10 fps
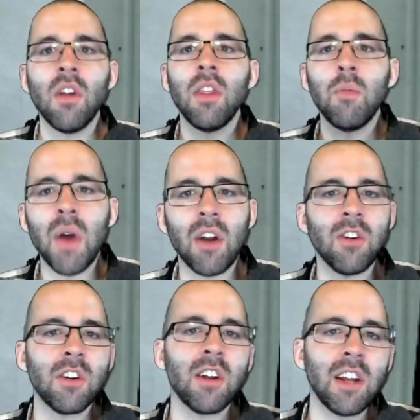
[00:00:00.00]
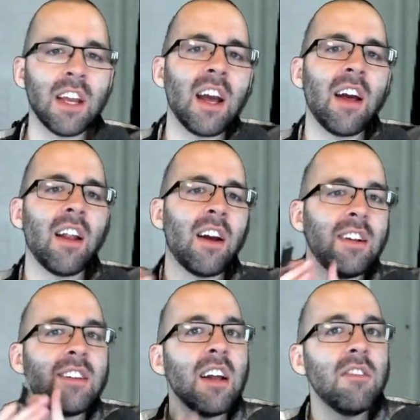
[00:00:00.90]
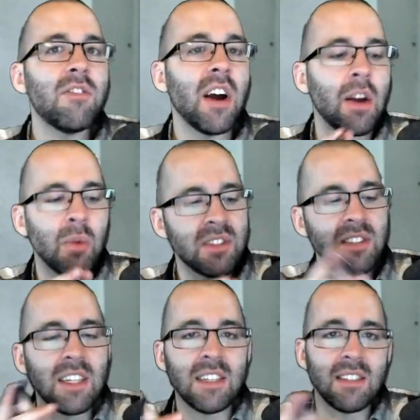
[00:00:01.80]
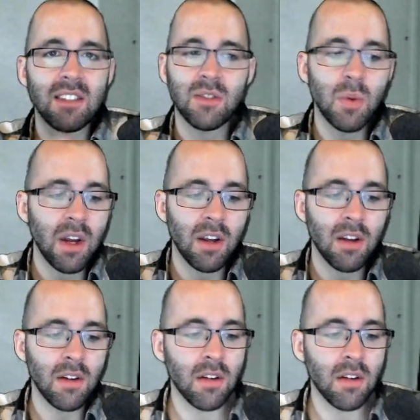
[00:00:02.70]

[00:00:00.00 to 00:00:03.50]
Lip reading: the better you're going to get at identifying what's the easiest way.